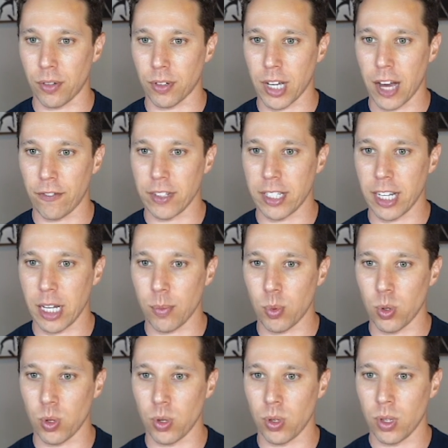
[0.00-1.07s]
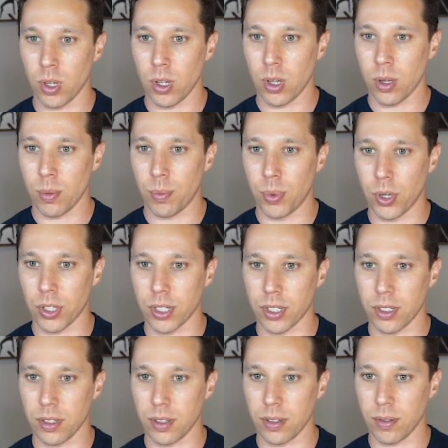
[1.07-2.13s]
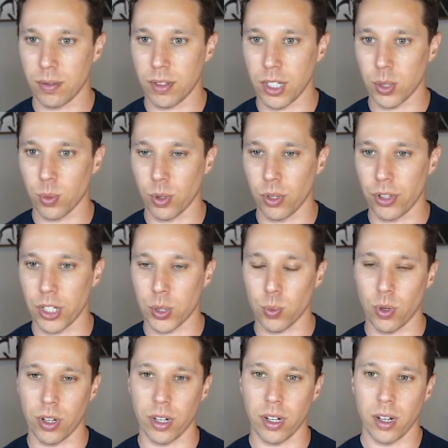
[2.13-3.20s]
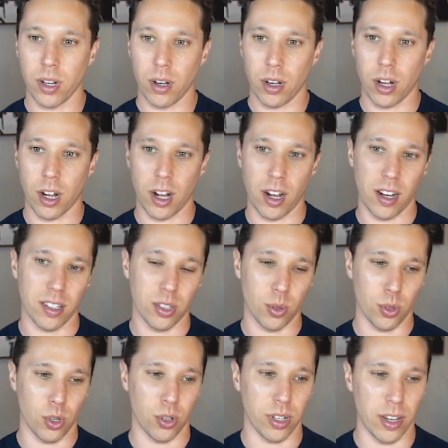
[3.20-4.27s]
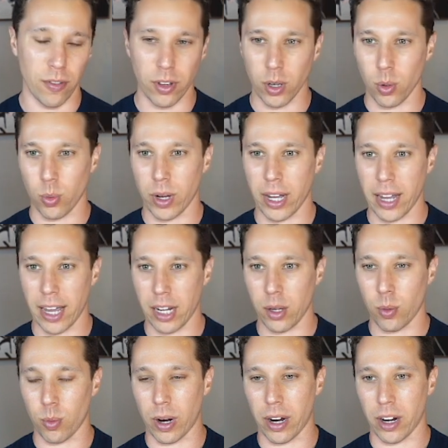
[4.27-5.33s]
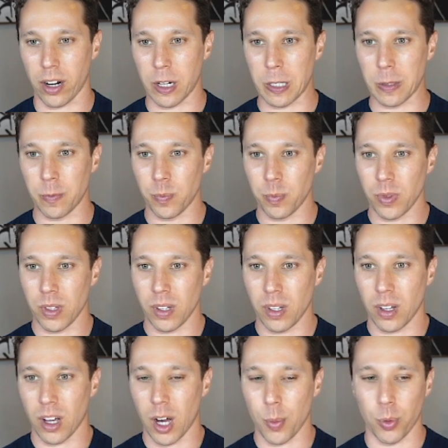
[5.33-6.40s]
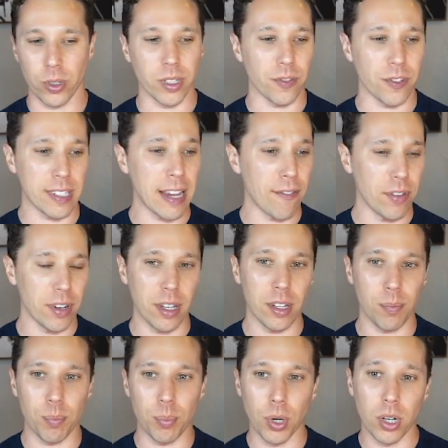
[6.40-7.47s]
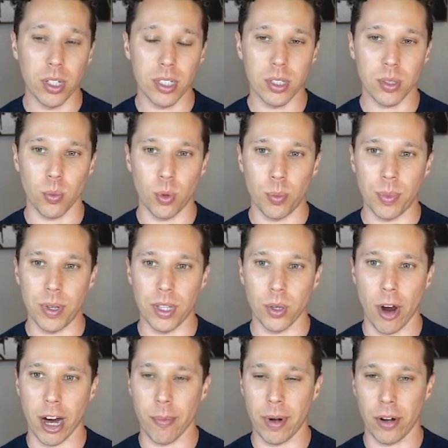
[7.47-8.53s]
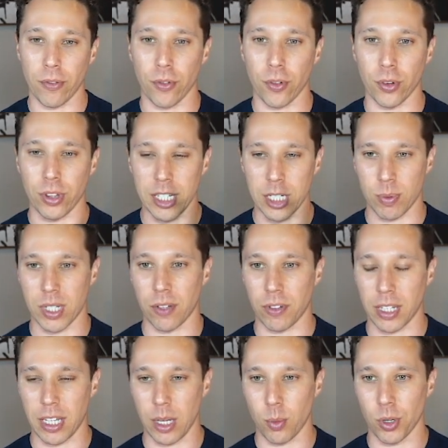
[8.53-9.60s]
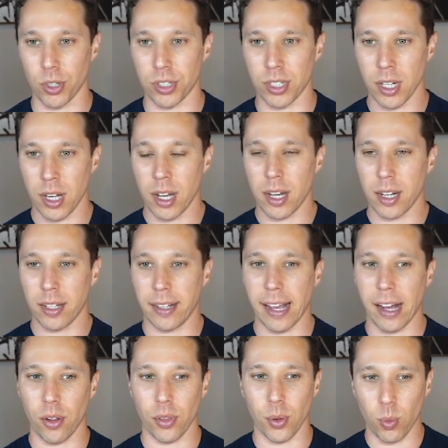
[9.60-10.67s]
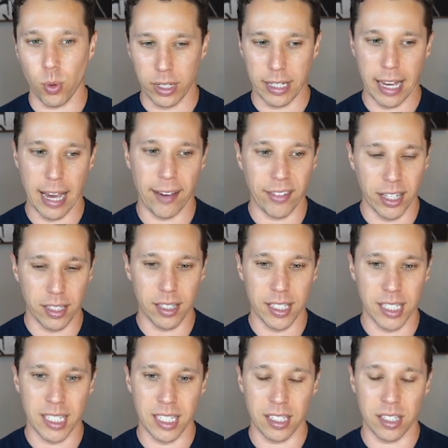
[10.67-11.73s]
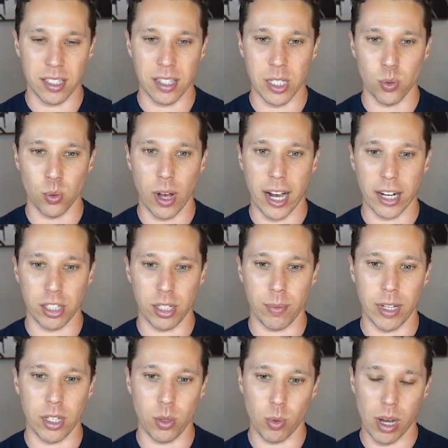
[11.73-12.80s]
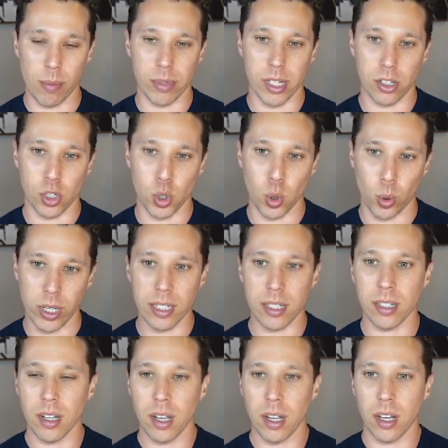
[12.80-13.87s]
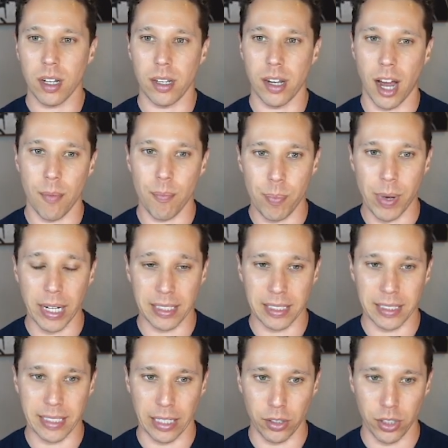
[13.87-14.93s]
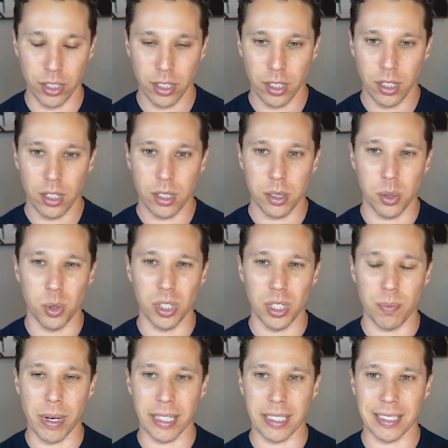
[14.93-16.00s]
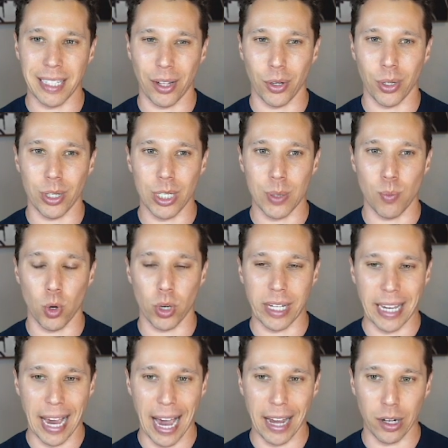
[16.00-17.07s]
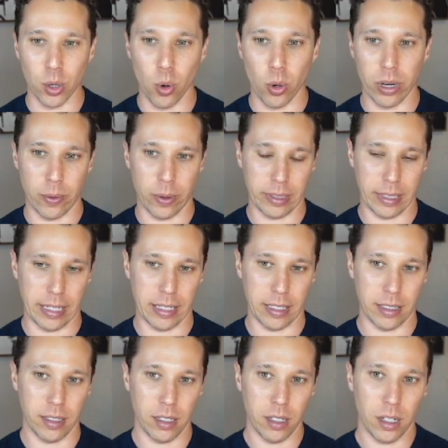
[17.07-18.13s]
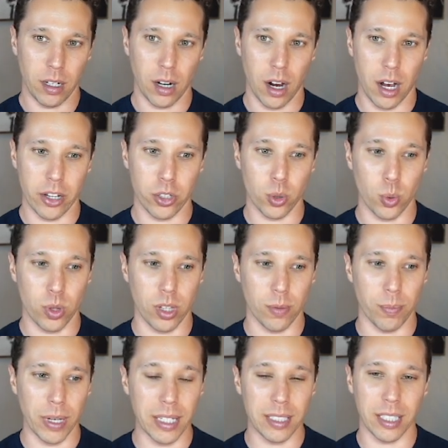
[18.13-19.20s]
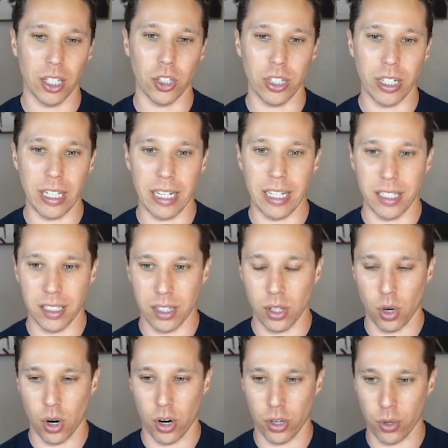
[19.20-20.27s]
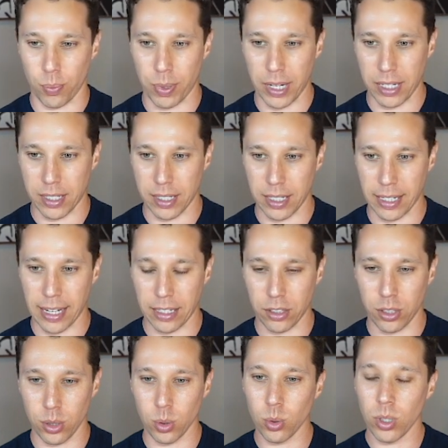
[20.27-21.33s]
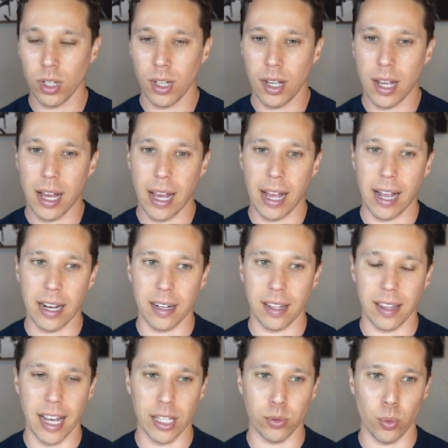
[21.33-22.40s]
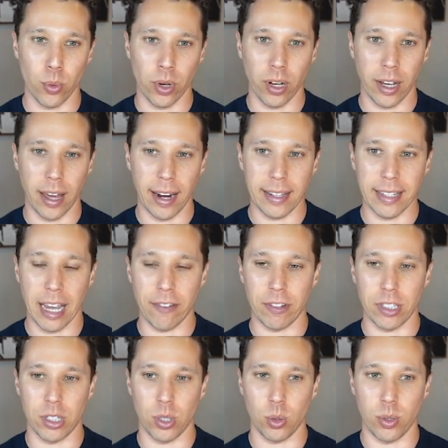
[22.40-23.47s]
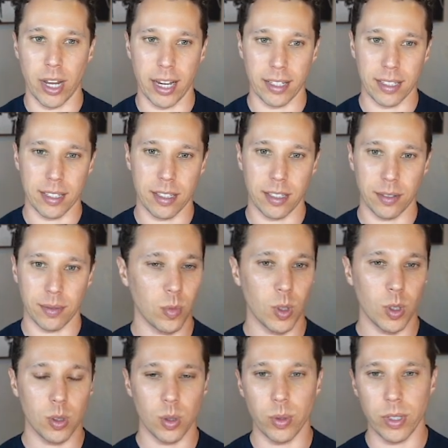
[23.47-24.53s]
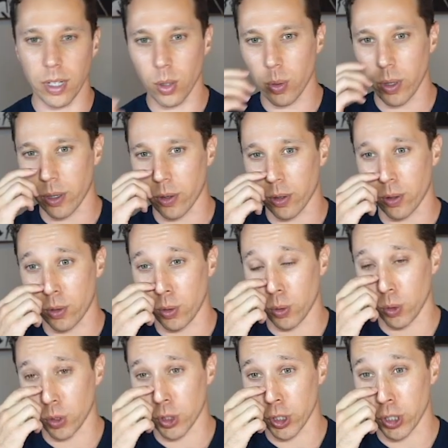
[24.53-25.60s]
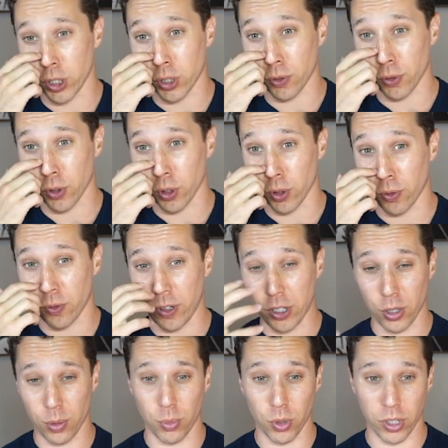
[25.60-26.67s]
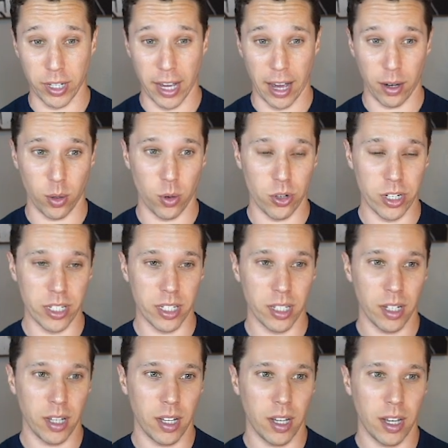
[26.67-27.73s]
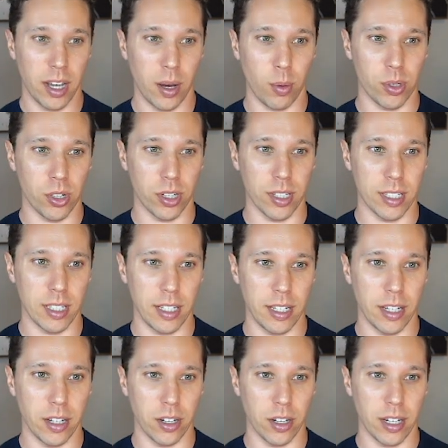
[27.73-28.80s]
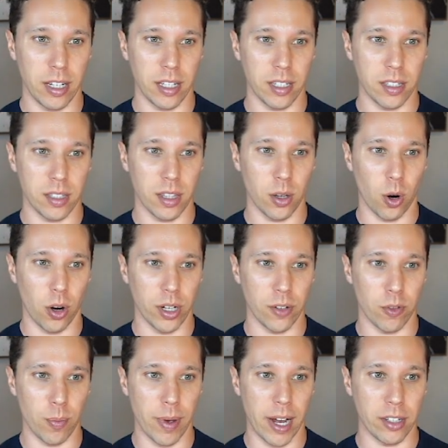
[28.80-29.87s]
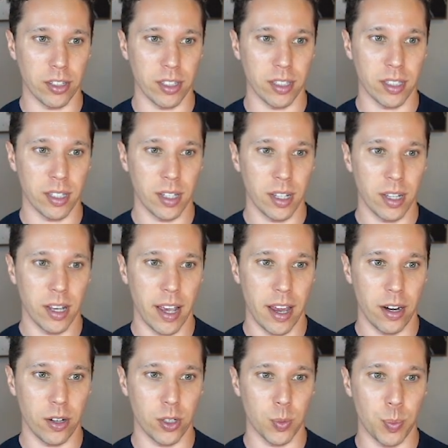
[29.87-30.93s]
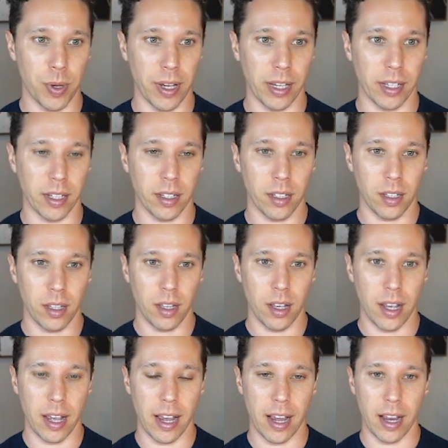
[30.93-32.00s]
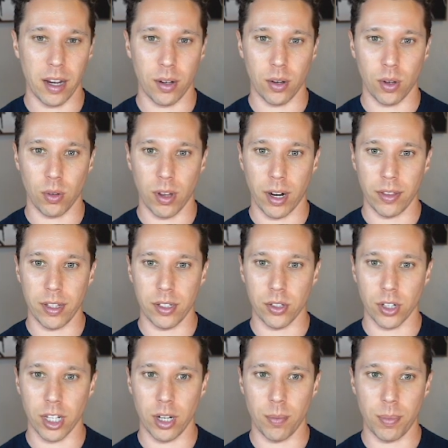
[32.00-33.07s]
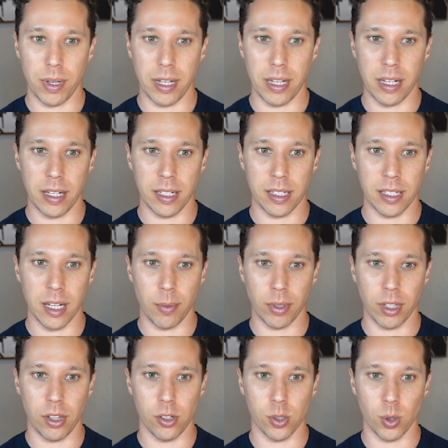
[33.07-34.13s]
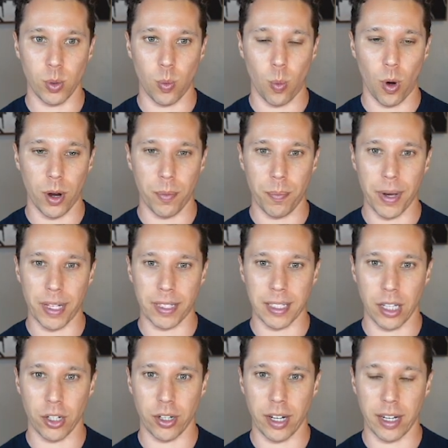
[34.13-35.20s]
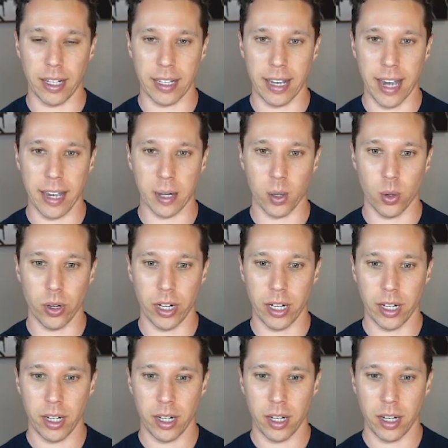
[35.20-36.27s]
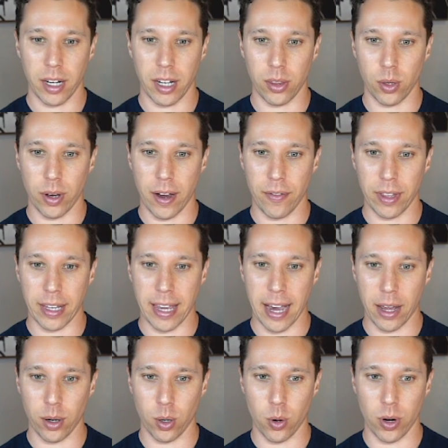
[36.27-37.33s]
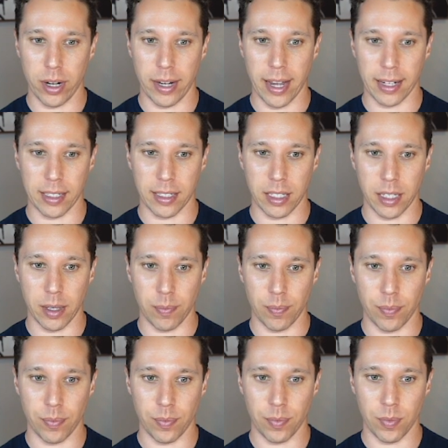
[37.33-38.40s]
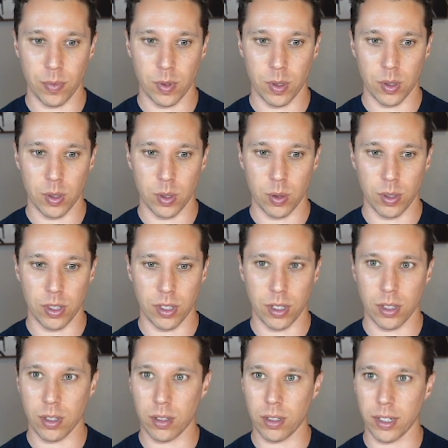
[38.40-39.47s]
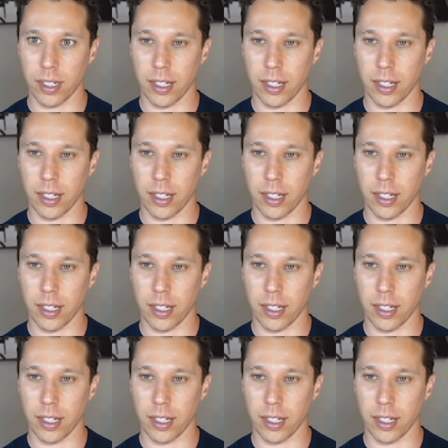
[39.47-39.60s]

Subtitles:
of coffee table, book, this one or this one. So you're giving away anywhere upwards of 70 books would be the recommended for these specific keywords. Now, the one caveat to this is this will actually make you Amazon choice, not bestseller. Usually bestseller is more category related. So the bestseller is the harder piece to get to, and that's what we're going to kind of dive into next. So we did a quick Google search for featured book categories, and what you're going to see here is there are different badges, editors pick, and a lot of these are going to be, typically there's only one bestseller in a category, and they'll have the category next to them. So let's click